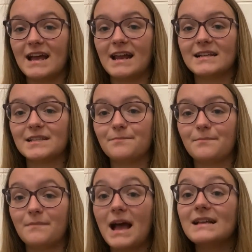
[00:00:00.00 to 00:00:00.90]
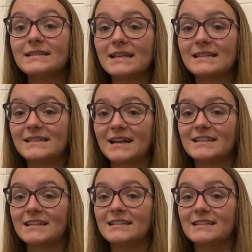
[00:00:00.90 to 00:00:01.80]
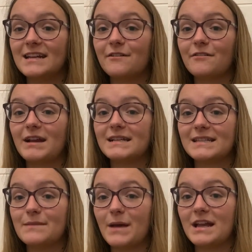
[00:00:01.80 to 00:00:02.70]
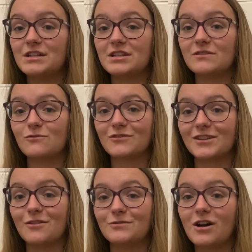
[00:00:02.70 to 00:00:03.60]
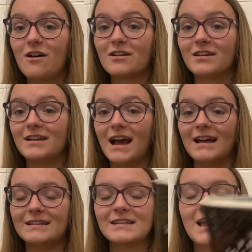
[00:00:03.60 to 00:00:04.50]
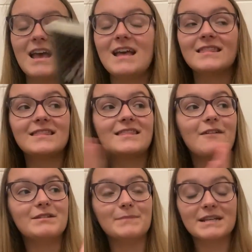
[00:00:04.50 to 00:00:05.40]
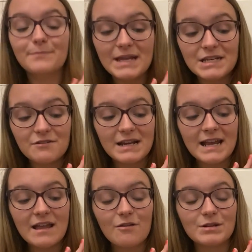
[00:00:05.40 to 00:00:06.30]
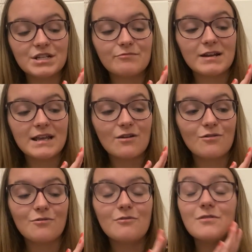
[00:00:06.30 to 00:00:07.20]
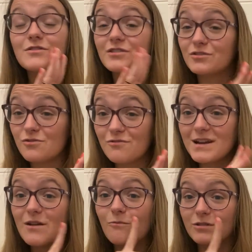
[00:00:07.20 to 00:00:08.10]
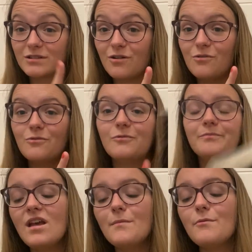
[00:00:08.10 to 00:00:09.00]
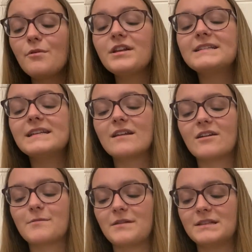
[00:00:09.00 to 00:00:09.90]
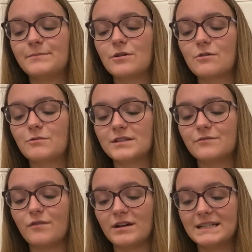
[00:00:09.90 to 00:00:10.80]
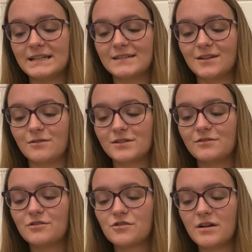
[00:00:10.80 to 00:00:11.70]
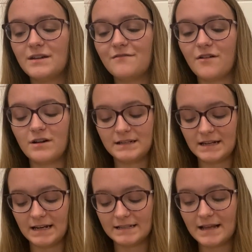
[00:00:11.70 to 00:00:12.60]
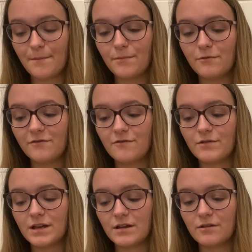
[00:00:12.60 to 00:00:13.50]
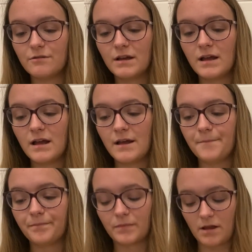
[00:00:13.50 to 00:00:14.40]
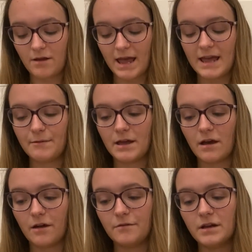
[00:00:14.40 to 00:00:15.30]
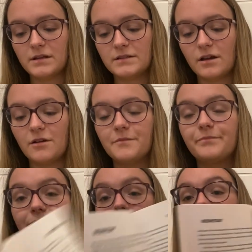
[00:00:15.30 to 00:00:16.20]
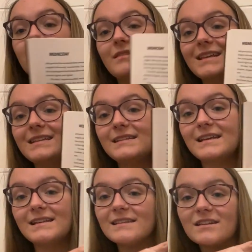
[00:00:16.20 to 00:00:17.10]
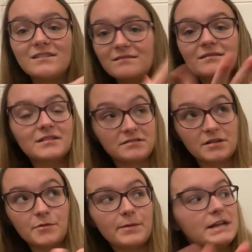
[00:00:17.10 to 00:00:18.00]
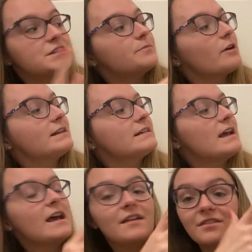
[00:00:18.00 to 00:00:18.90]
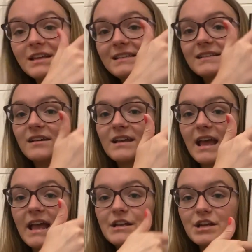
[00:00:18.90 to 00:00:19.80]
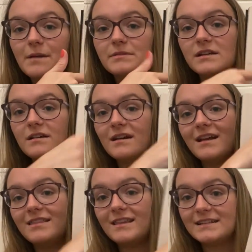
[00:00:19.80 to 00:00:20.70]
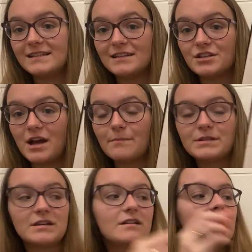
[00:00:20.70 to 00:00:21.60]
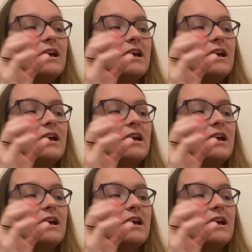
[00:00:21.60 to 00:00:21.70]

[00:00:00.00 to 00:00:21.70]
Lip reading: And as his sanity deteriorates, the pages also darken, and there is mixed media in here, which is really cool. The story was cool, but what I didn't like about this book was the writing style. So to try and find an example for you, okay, here we go. So this is a double page spread. This is like a chapter and this is a chapter.